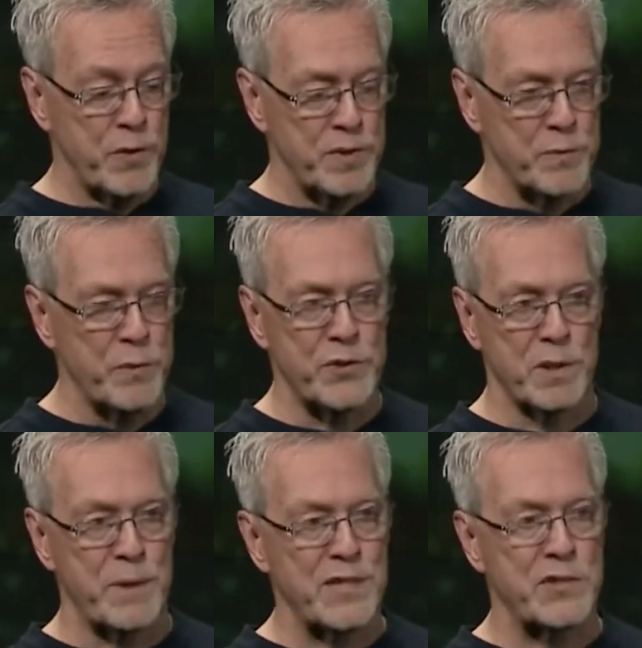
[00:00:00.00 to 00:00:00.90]
they're moving to a
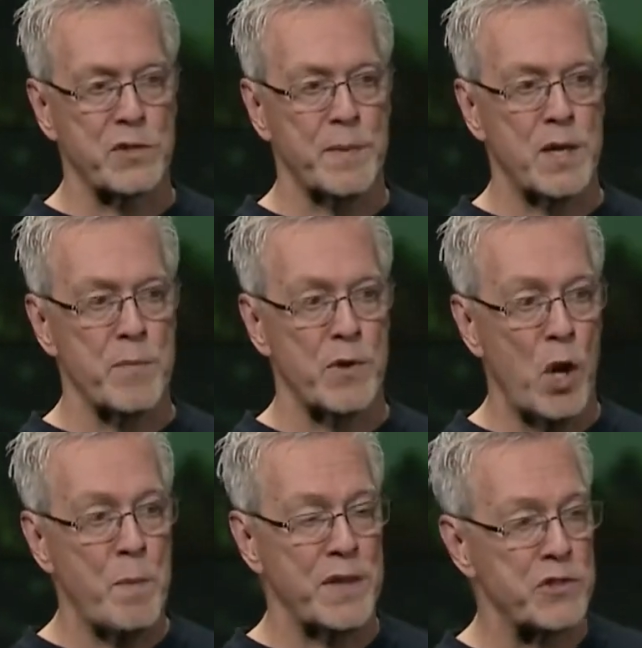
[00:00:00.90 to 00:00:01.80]
place that's going to become their
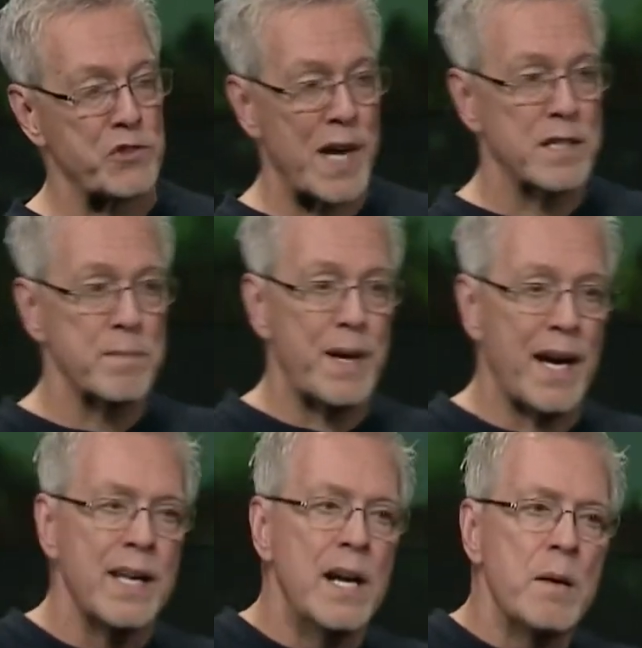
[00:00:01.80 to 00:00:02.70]
home, and they're surrounded
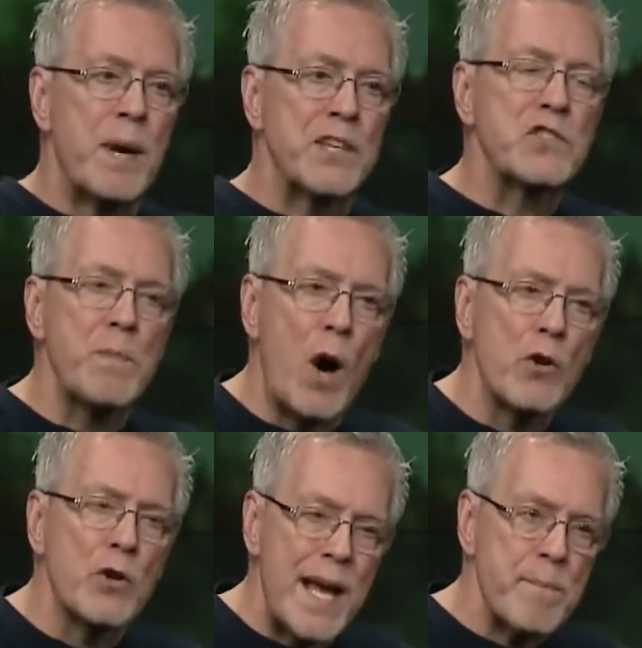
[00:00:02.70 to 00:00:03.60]
by, by
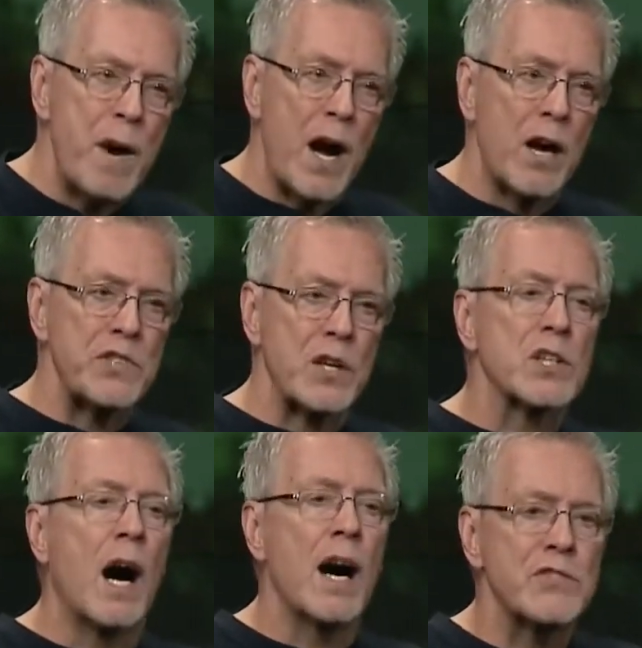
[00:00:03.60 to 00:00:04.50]
smaller empires that are
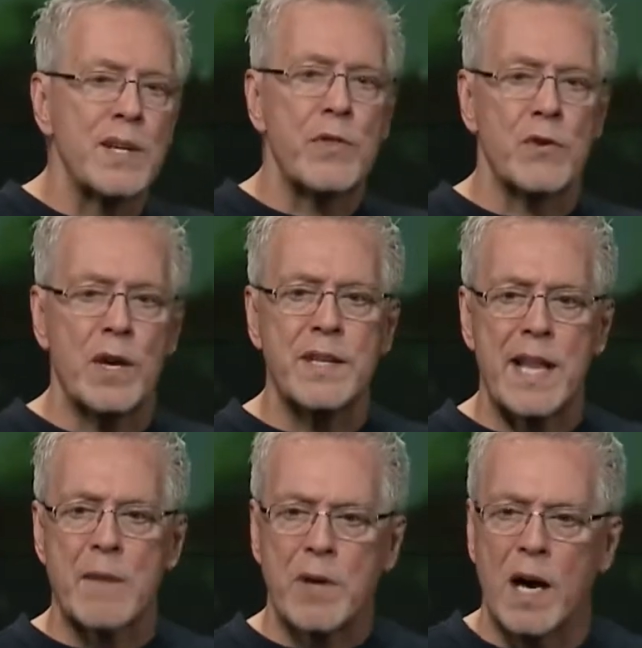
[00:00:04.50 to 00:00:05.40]
constantly threatening
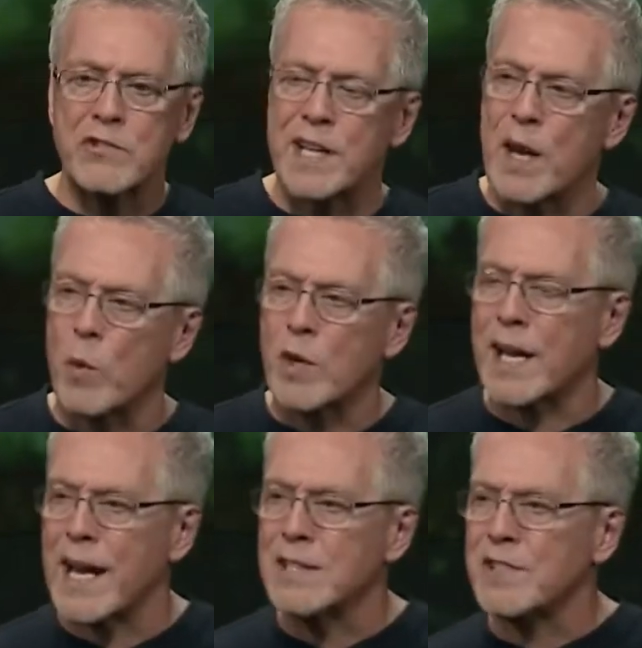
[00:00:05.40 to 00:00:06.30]
them, constantly at work
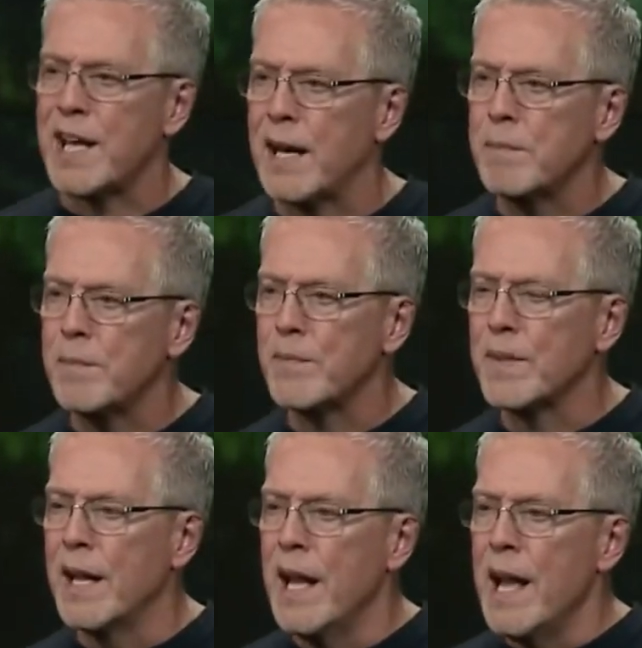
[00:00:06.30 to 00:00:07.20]
against them.
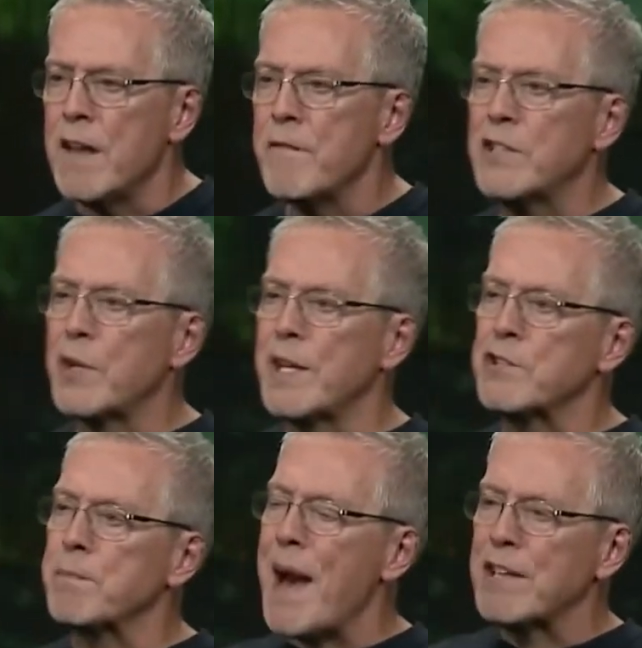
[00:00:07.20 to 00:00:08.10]
Eventually,
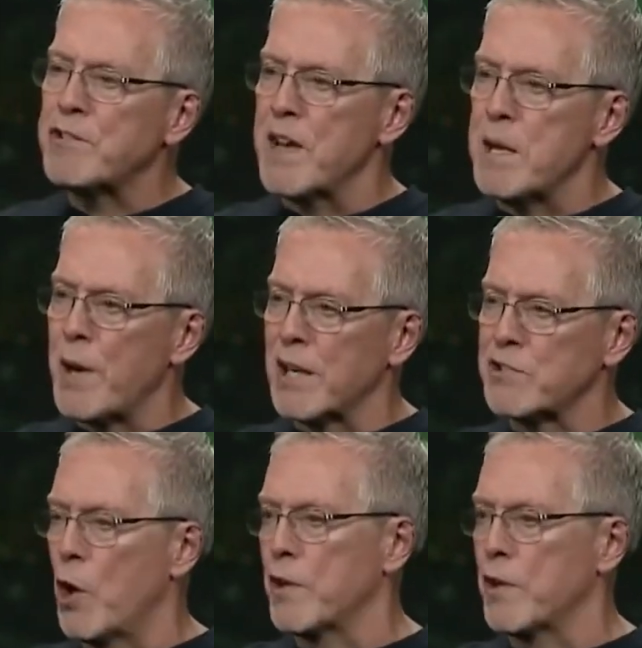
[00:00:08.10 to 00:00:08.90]
these massive empires called